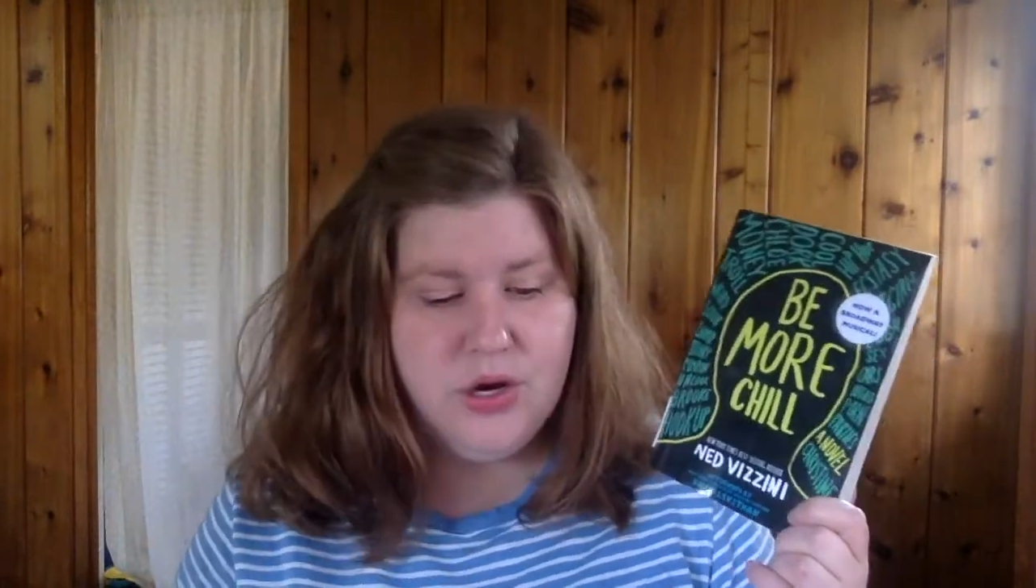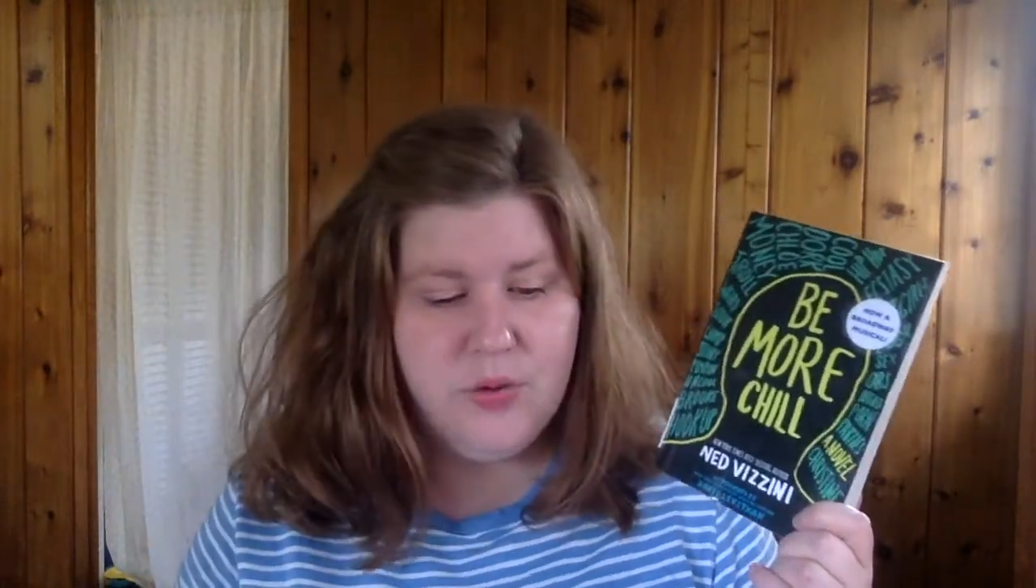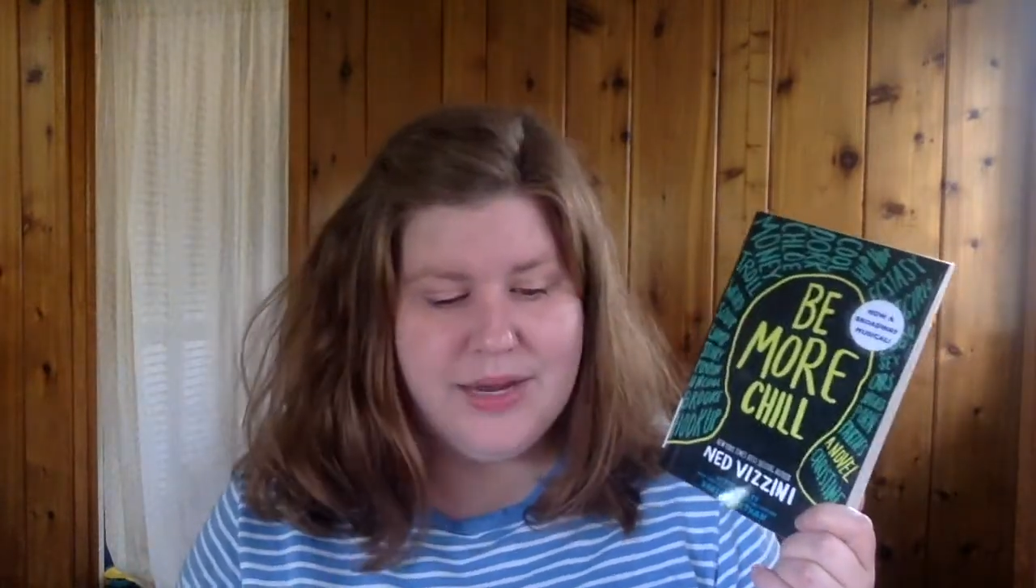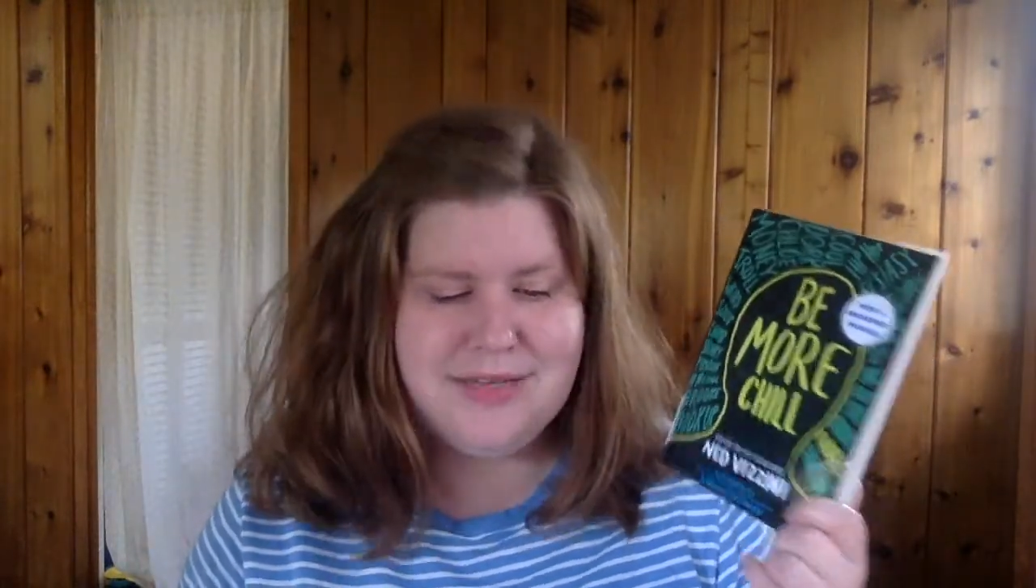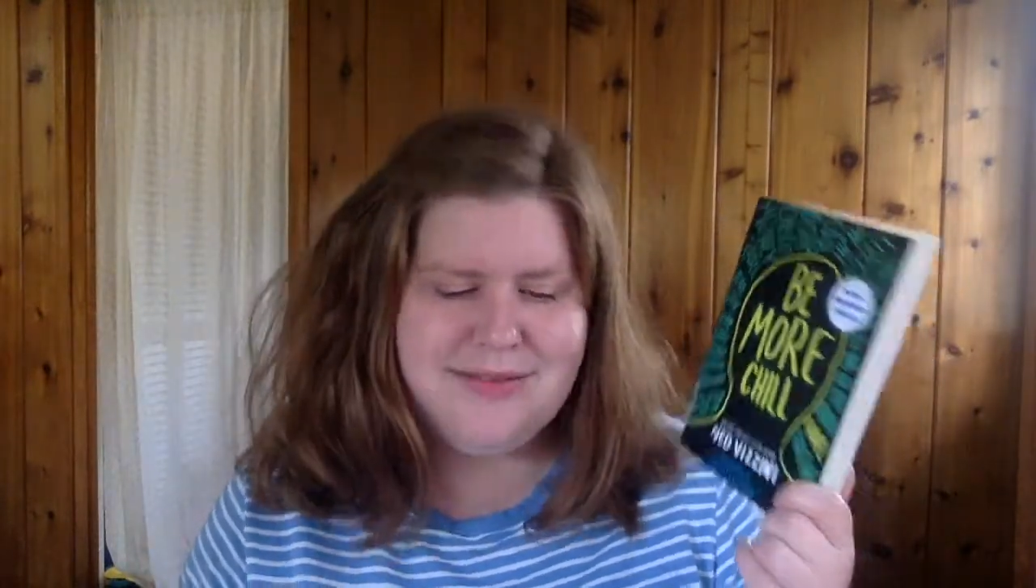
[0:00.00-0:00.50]

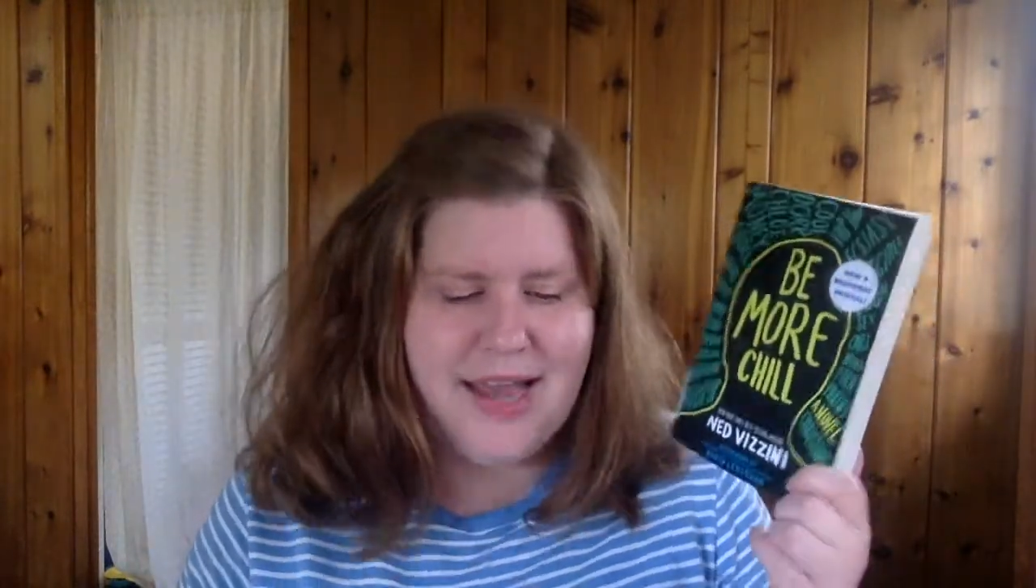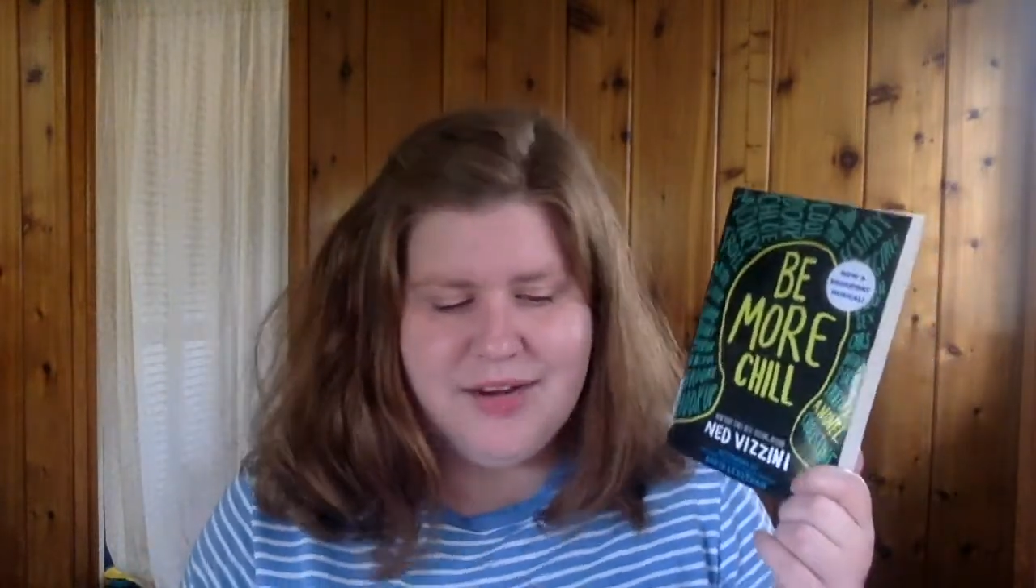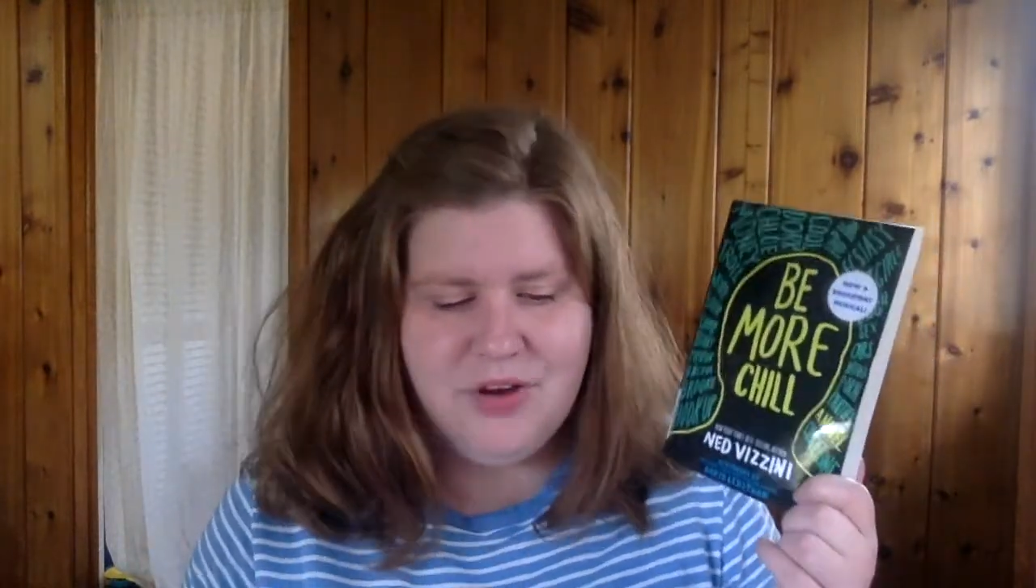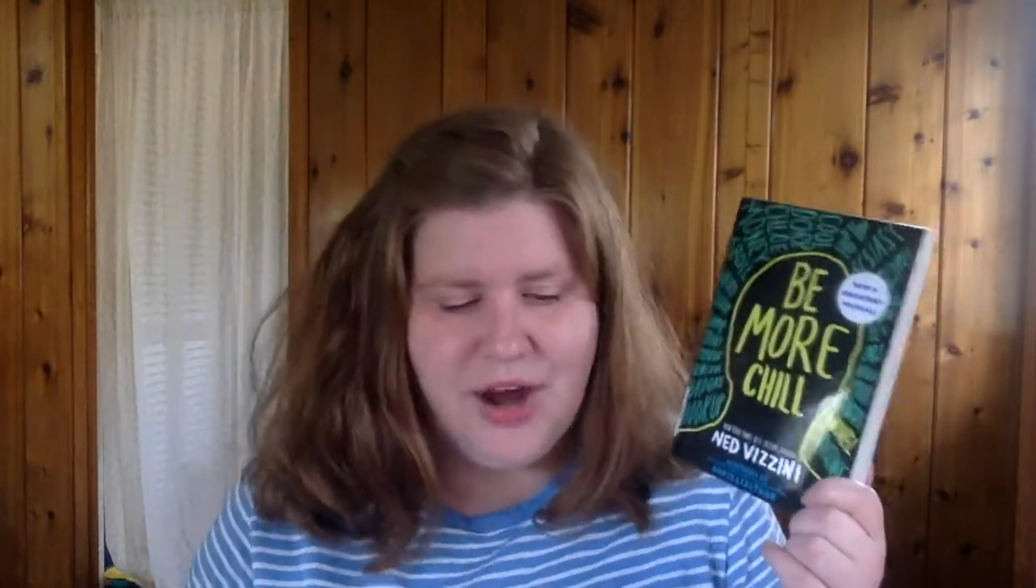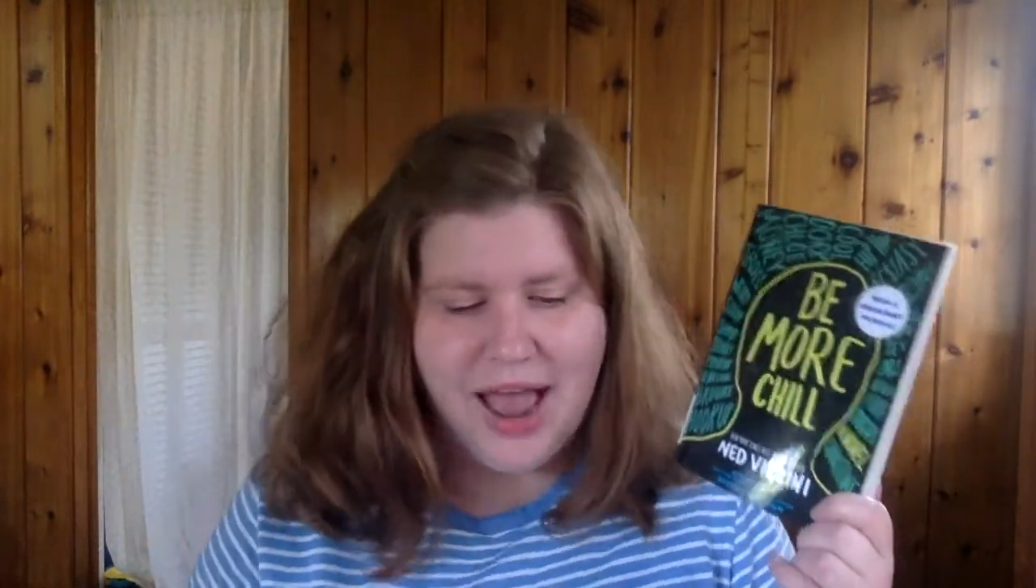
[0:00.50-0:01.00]
who is kind of your